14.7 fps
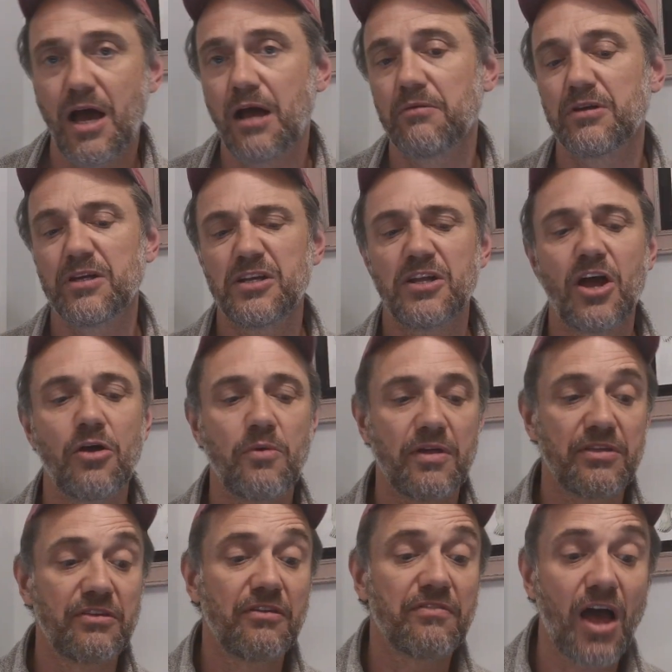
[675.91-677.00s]
I'm going to know
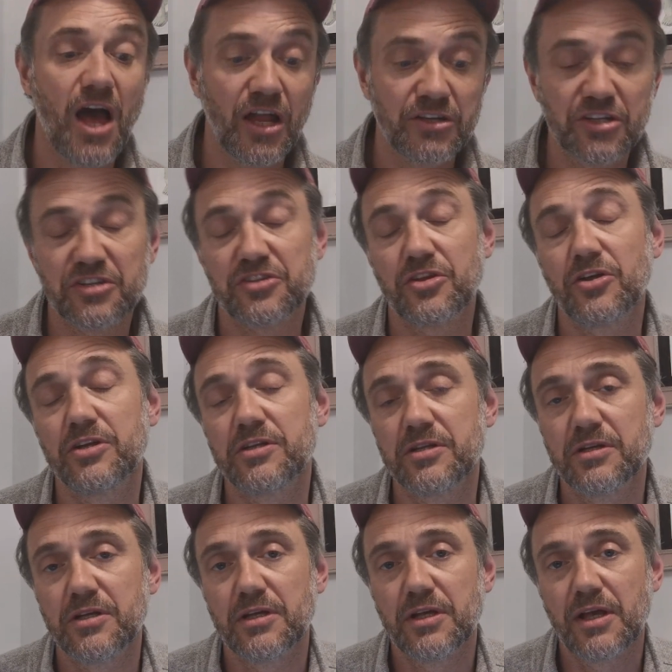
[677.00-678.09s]
whether you've understood
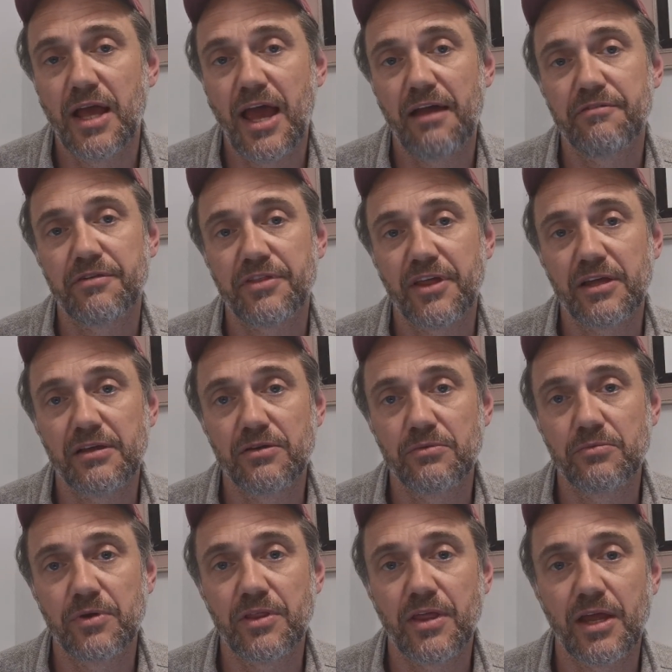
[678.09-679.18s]
everything
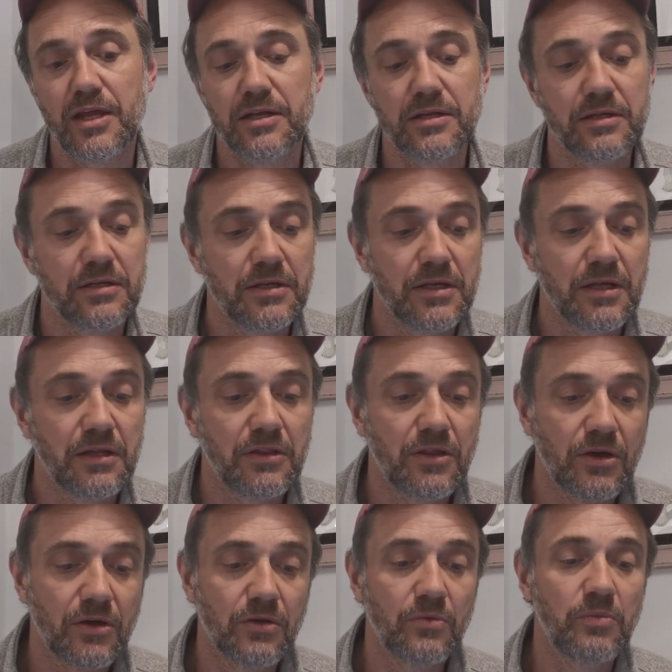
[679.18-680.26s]
within
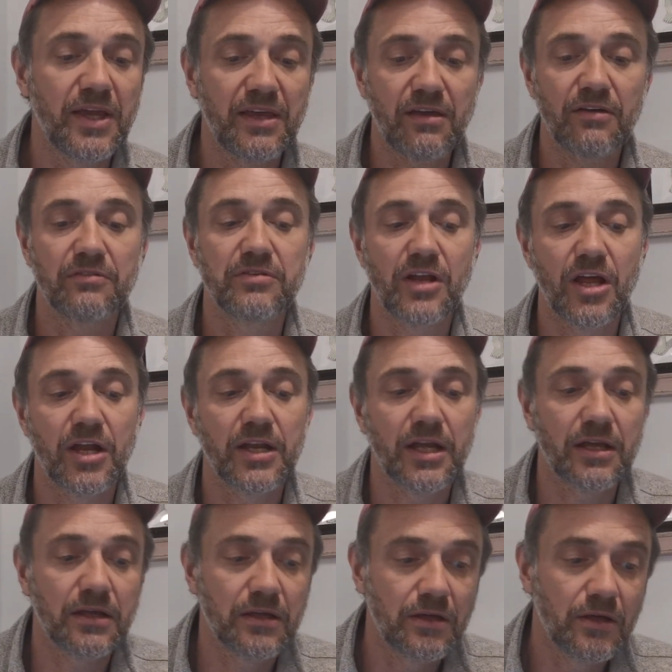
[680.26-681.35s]
the week of
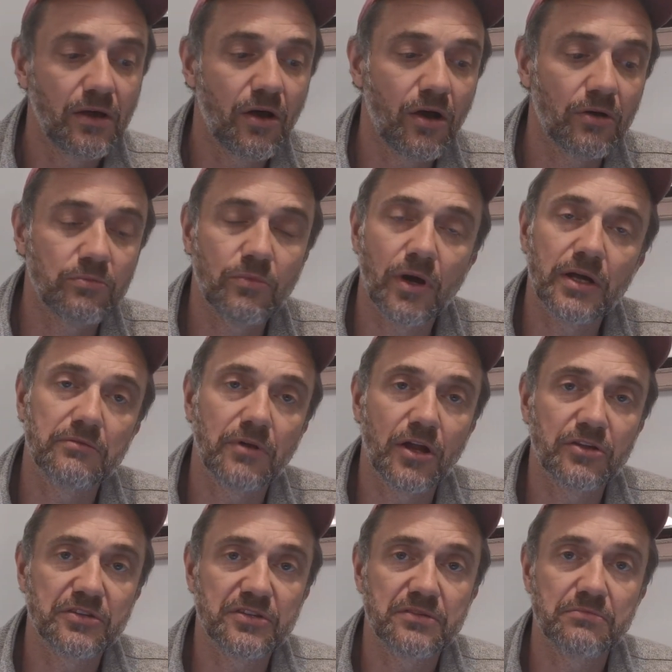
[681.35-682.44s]
learning on White
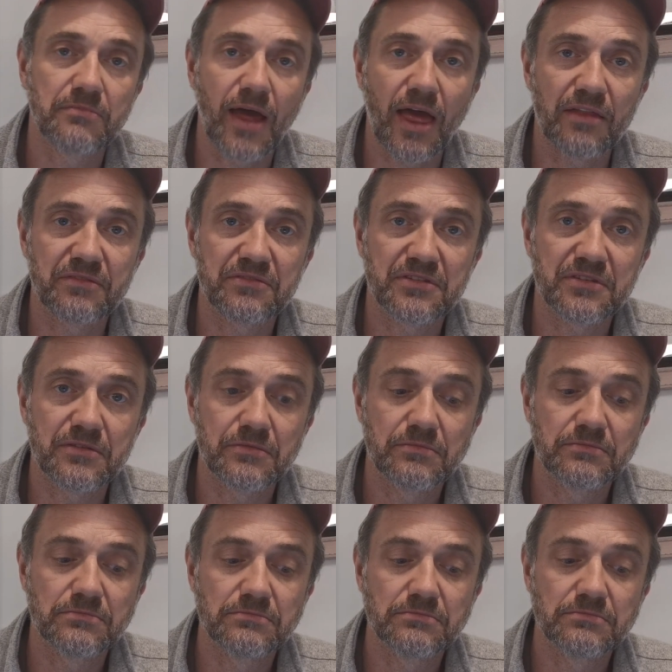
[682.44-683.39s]
Rose Maths.